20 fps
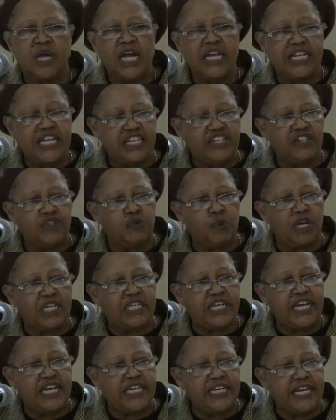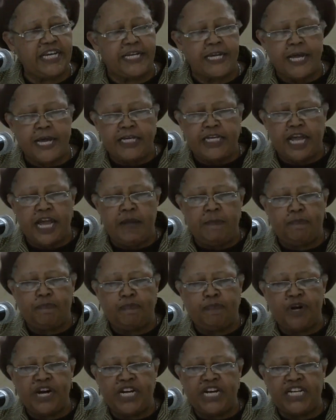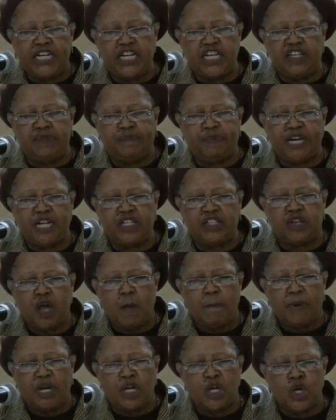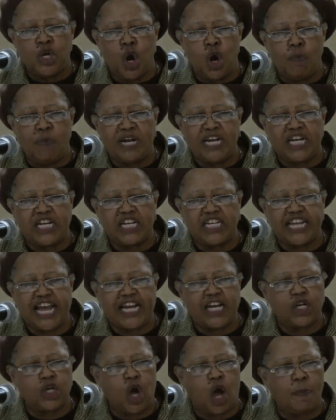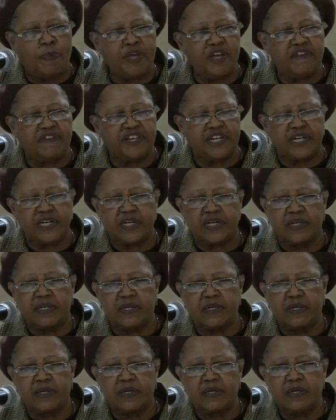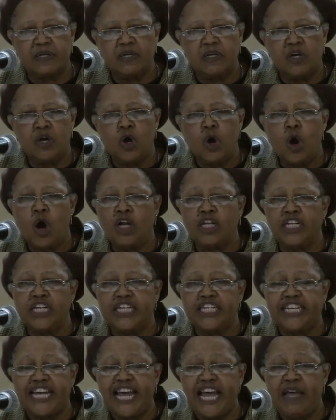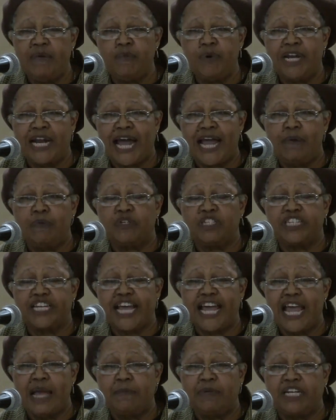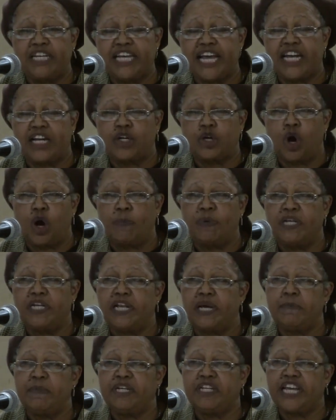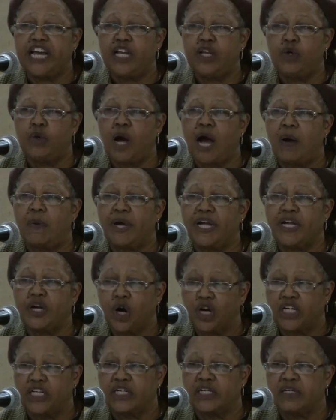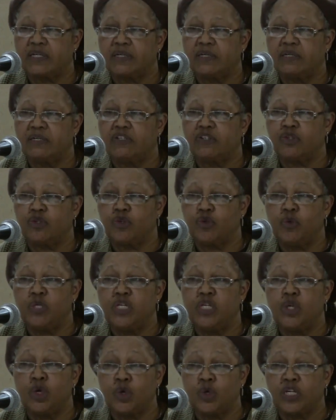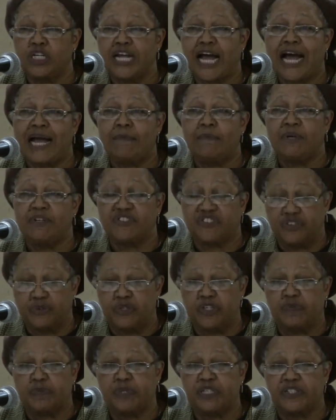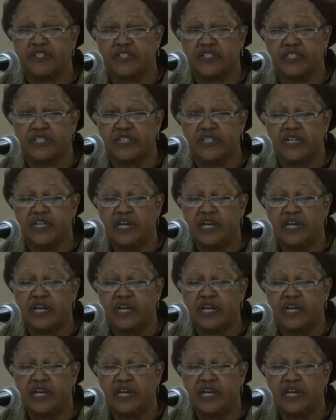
And this is what they did. They printed these bills, but nobody could get a copy of it. On the day when I was able to get a copy, let me tell you how I got it, so you would know that I'm a serious person.